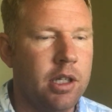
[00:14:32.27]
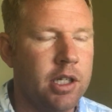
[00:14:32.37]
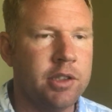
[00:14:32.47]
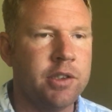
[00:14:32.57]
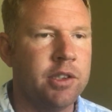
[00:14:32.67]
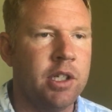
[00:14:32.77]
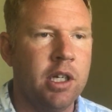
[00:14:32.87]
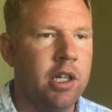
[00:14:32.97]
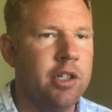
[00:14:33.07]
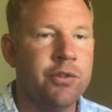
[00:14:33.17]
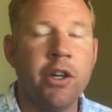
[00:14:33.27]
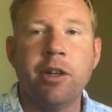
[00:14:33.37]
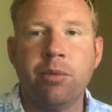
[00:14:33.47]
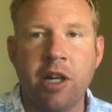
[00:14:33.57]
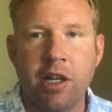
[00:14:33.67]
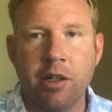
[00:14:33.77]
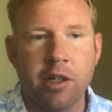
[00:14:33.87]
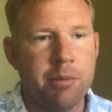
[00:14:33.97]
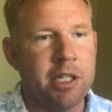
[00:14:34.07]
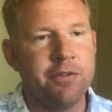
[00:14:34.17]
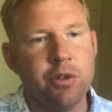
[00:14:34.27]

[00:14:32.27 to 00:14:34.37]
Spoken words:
It's very rare. I mean,